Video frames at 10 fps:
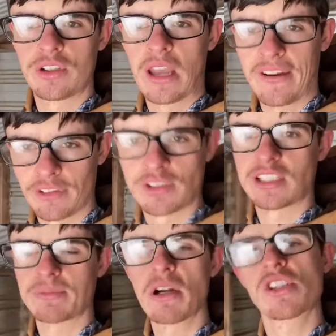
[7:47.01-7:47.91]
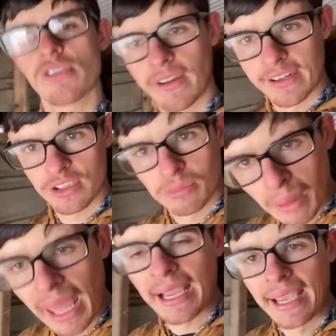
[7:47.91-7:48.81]
after 6 months, you advance to a
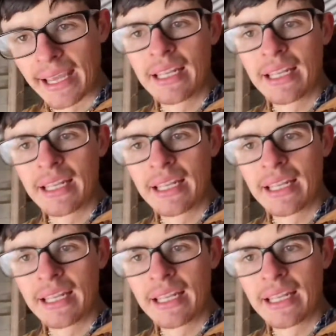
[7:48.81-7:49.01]
black hat.